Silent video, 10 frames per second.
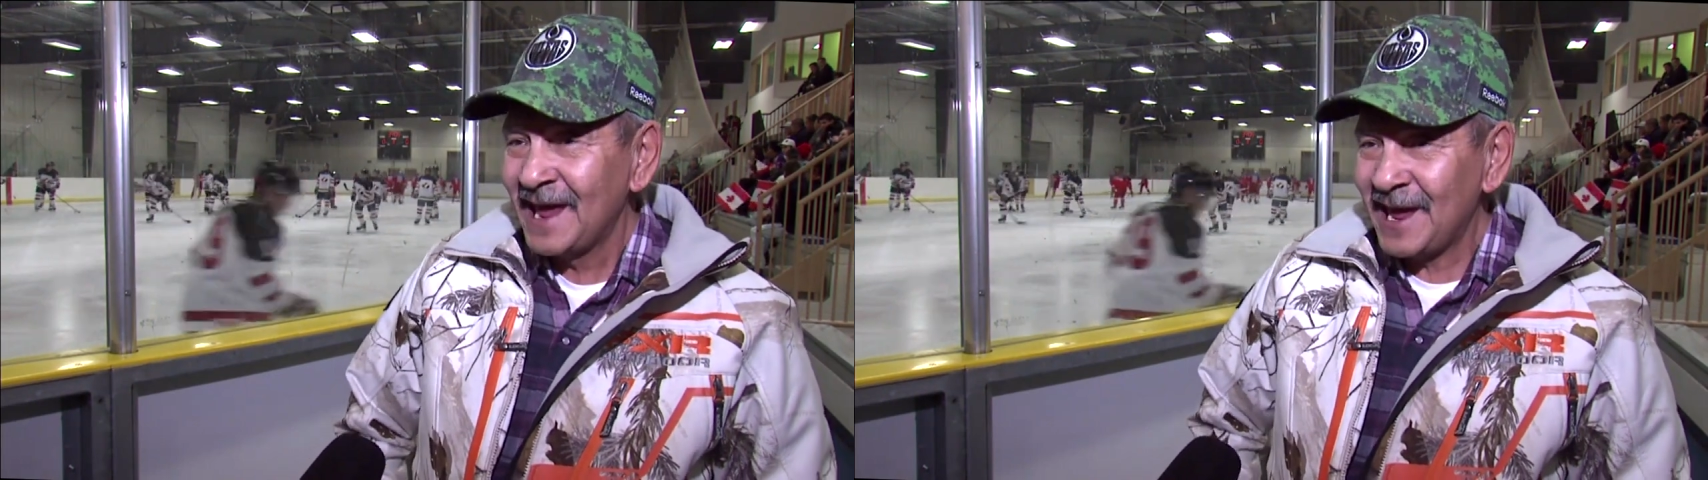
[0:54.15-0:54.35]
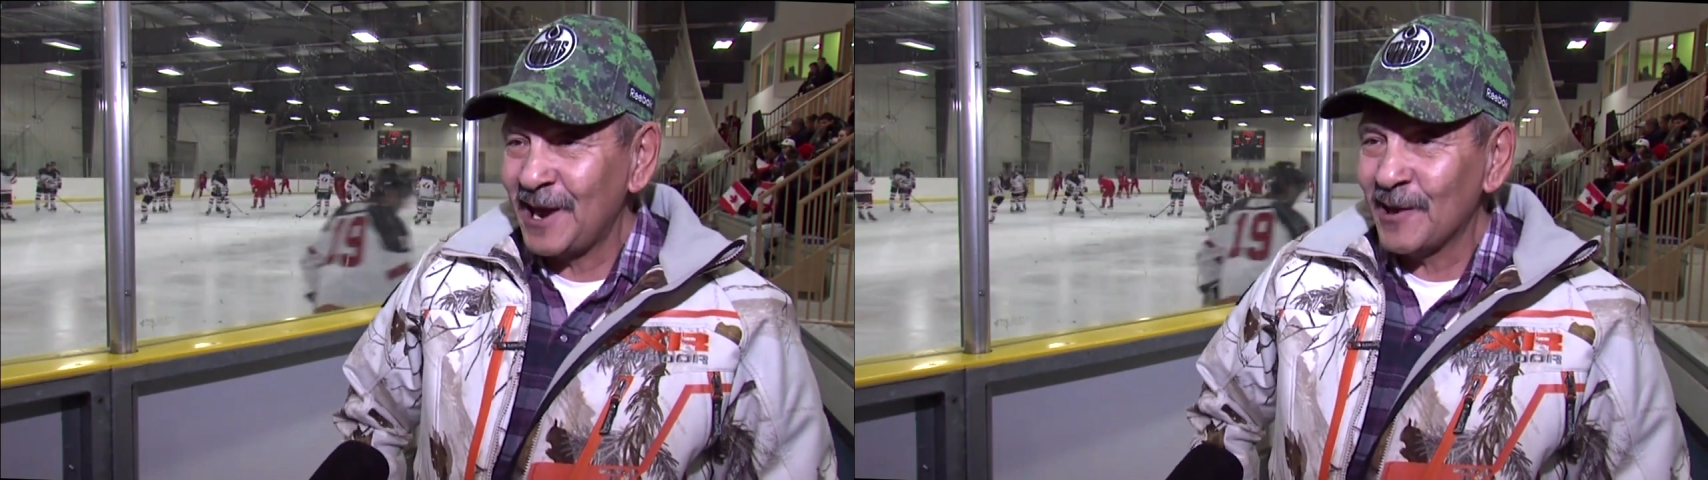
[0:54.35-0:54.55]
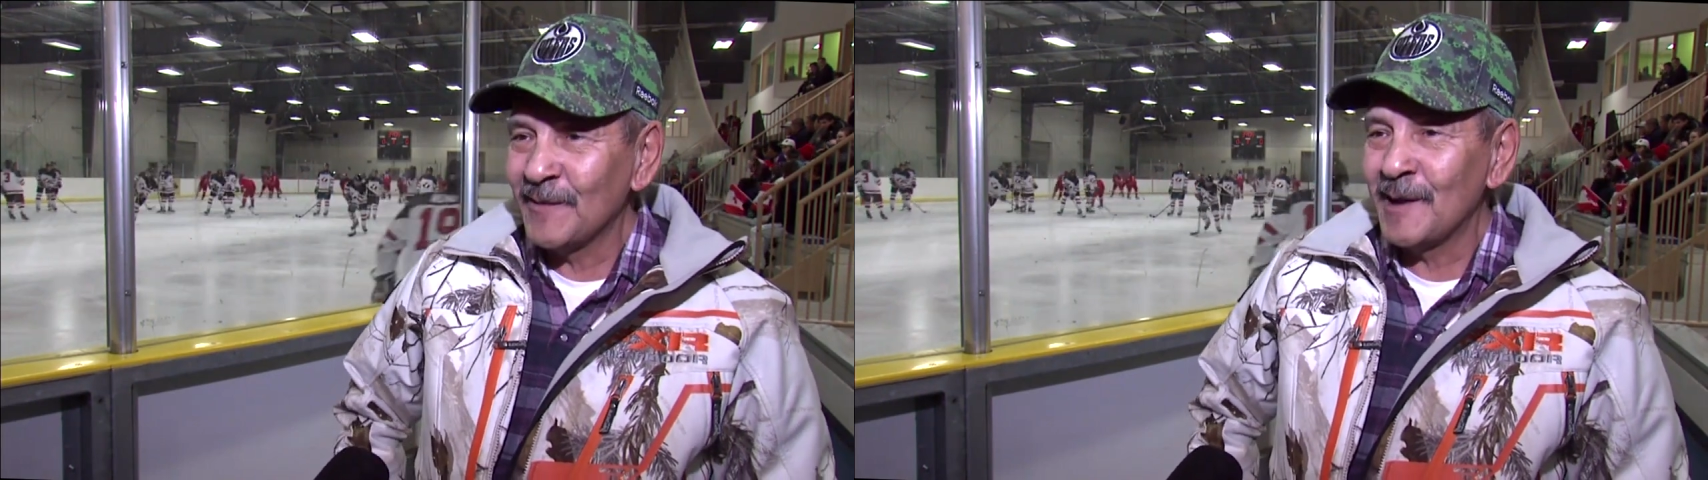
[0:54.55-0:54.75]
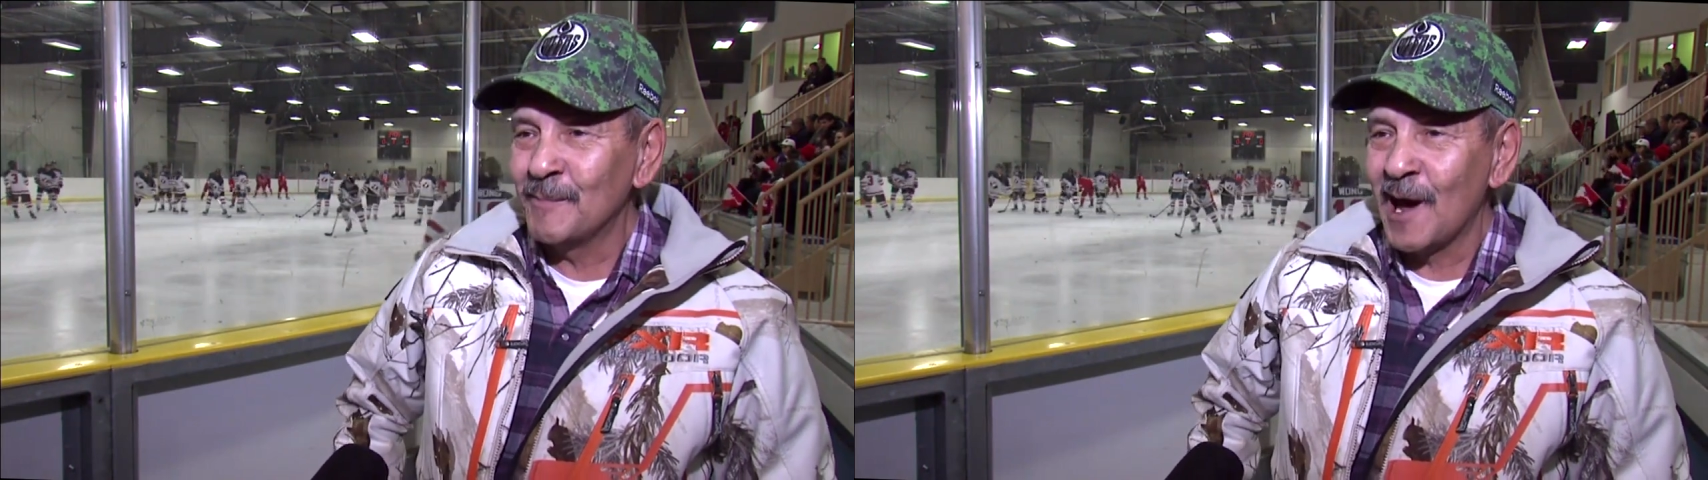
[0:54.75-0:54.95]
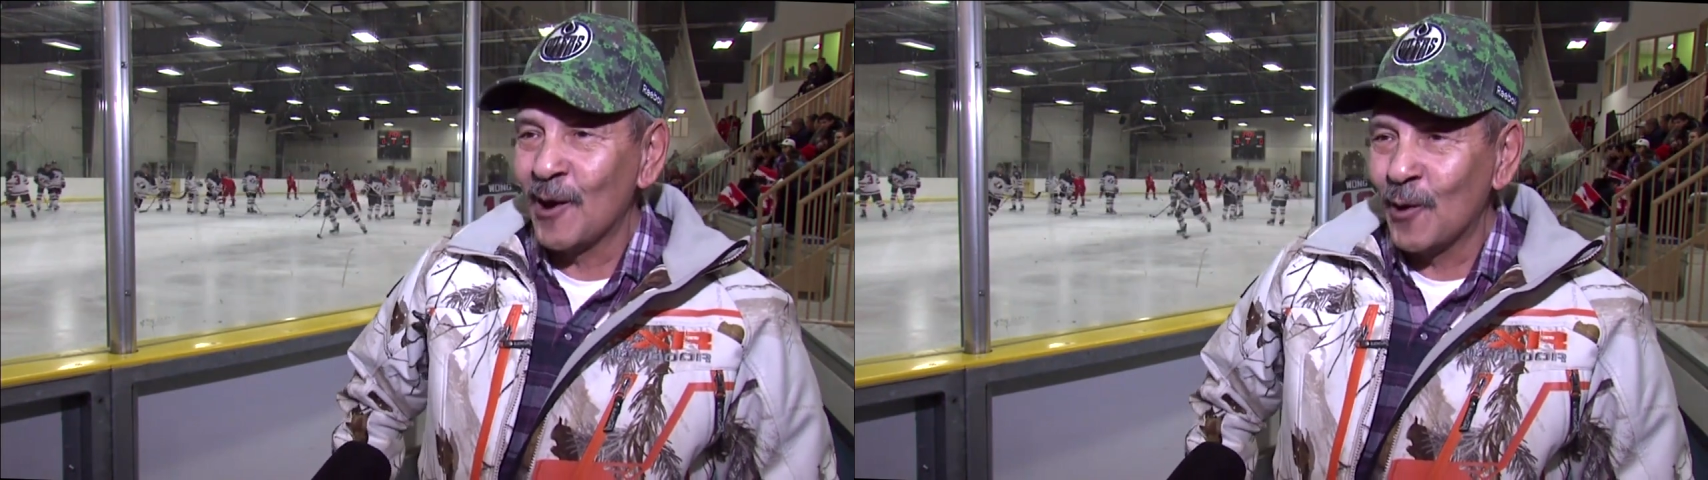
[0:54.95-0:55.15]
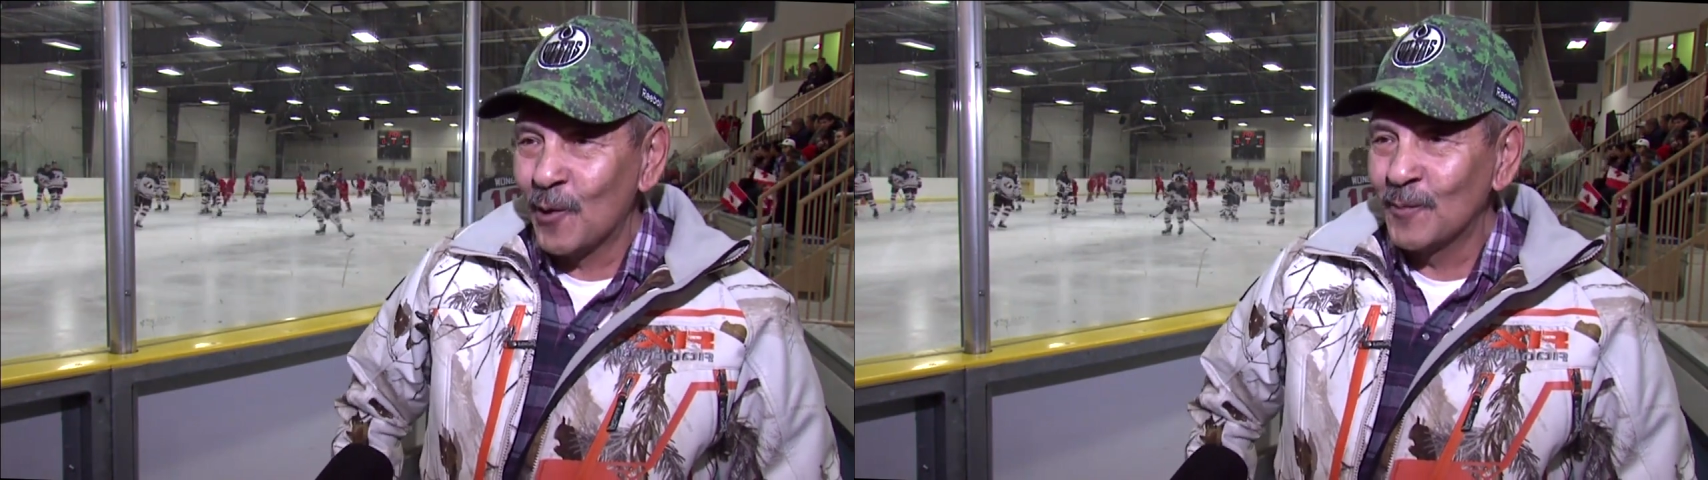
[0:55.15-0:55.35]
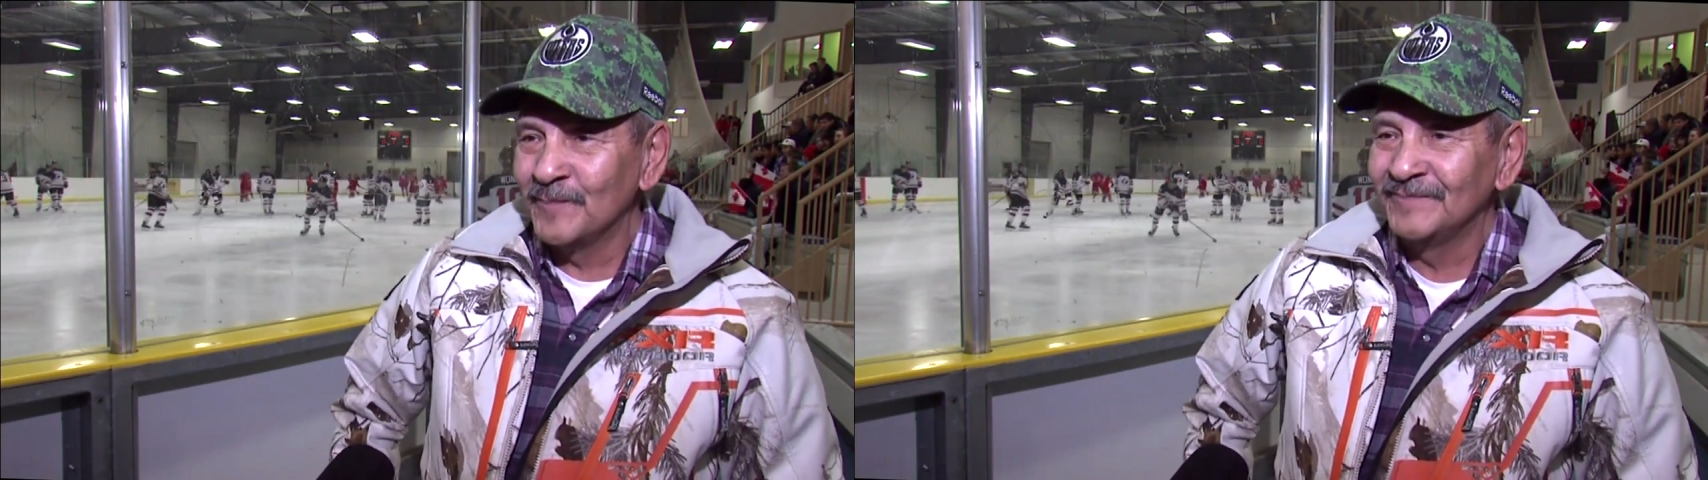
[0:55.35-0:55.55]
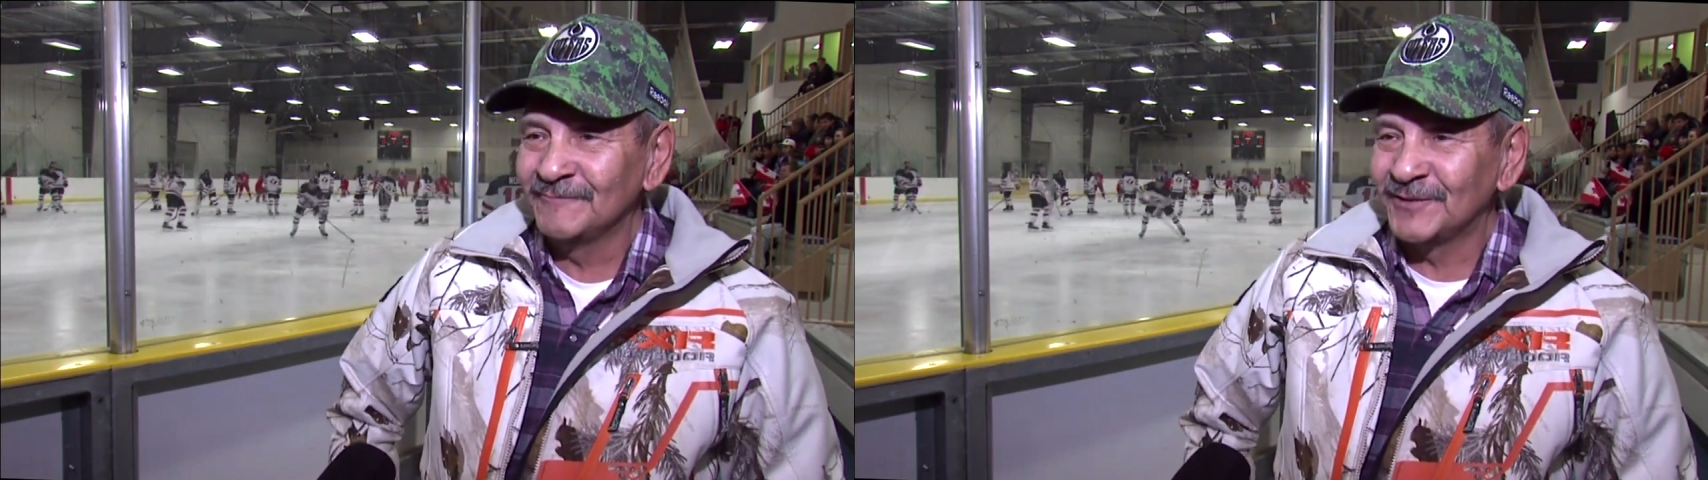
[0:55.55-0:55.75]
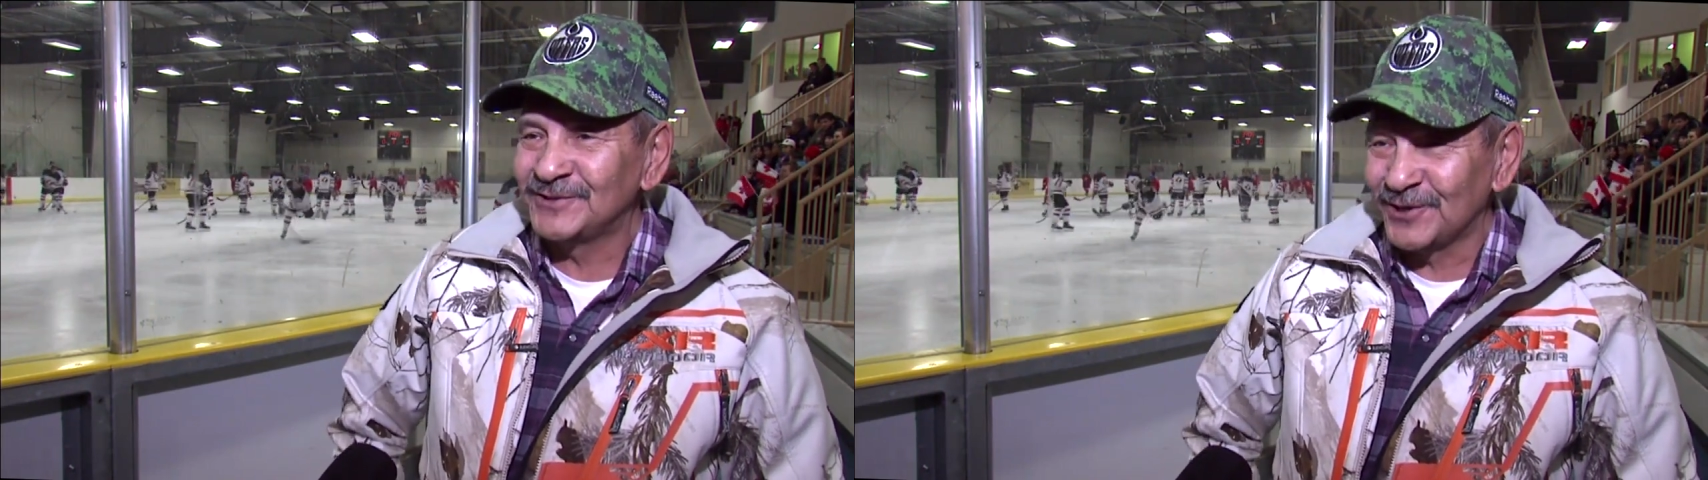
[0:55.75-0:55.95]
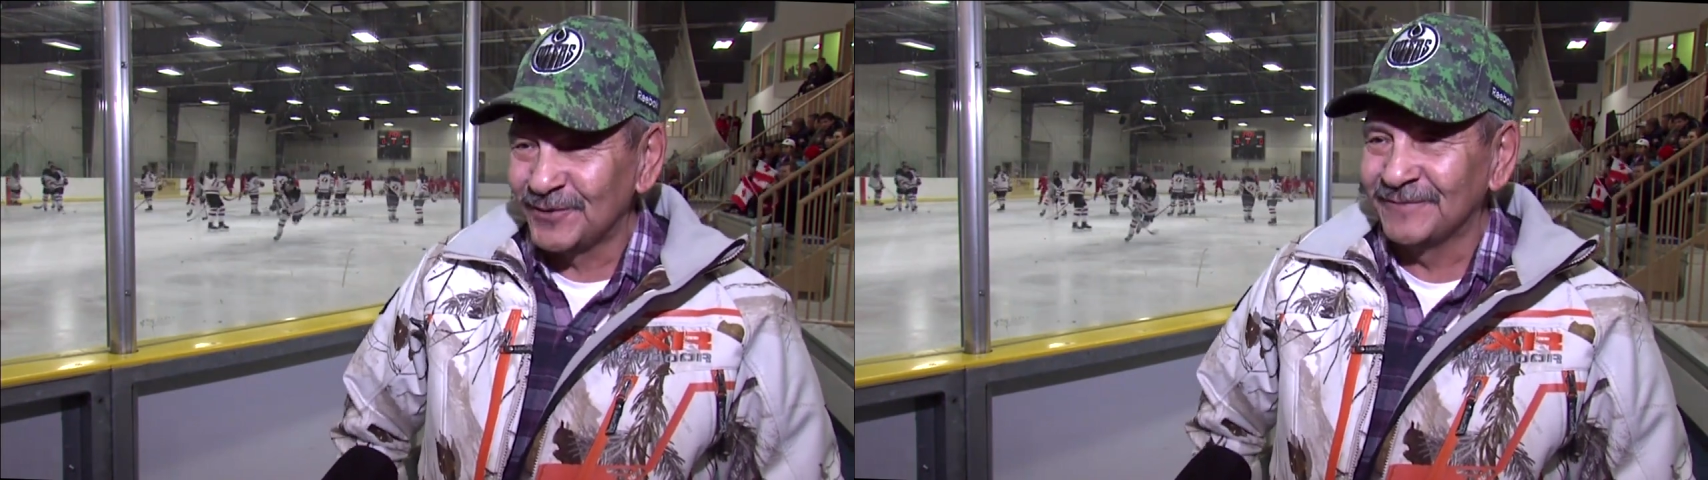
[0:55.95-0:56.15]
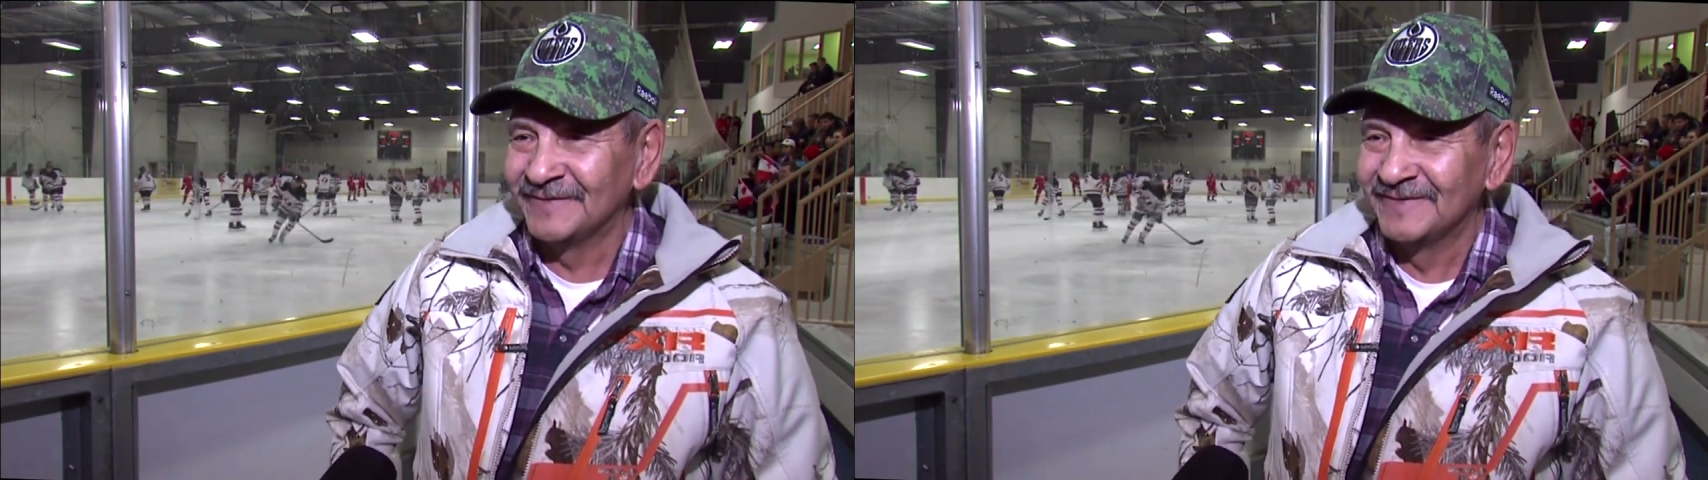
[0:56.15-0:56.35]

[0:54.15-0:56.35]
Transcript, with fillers: here at my home reserve.